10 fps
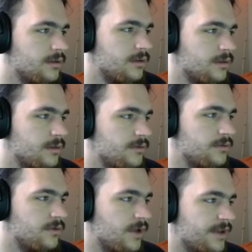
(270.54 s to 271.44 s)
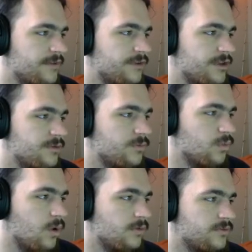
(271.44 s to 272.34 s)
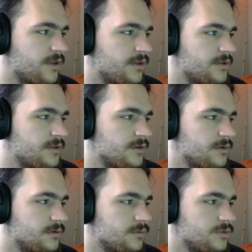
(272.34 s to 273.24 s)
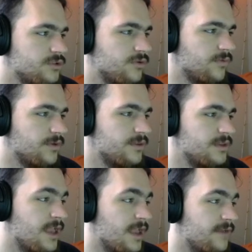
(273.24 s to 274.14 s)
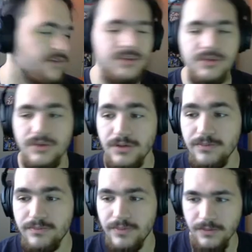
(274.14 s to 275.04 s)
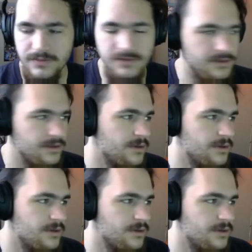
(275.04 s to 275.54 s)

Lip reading: Now you do have a wall set here, which you can run the heavy duty boots.